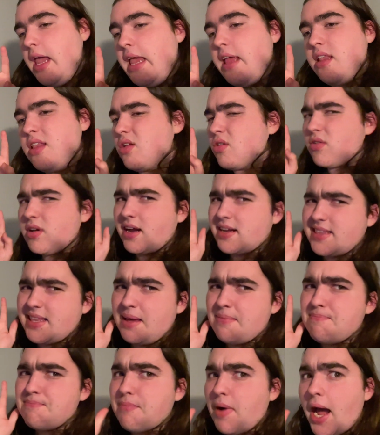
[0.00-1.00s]
It looked like there
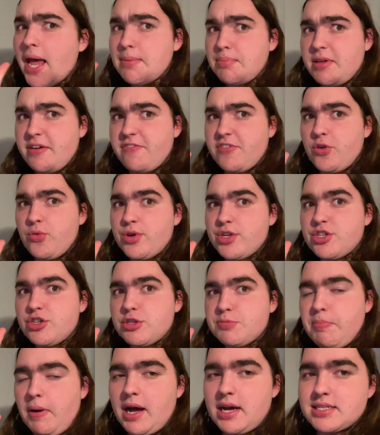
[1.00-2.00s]
might be a few issues
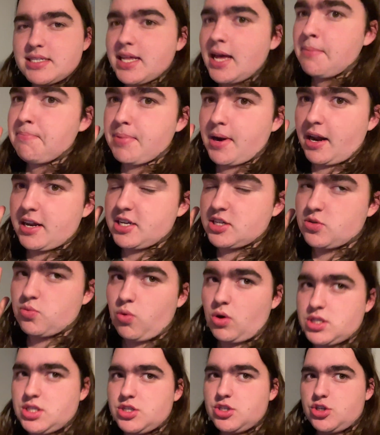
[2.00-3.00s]
past that, but I just
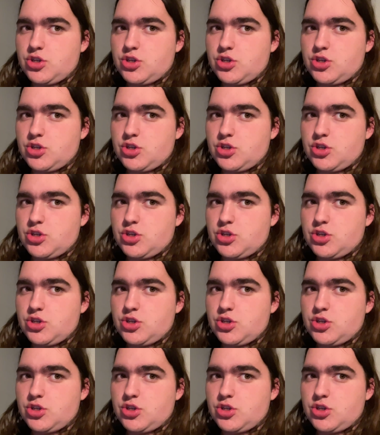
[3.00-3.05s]
wasn't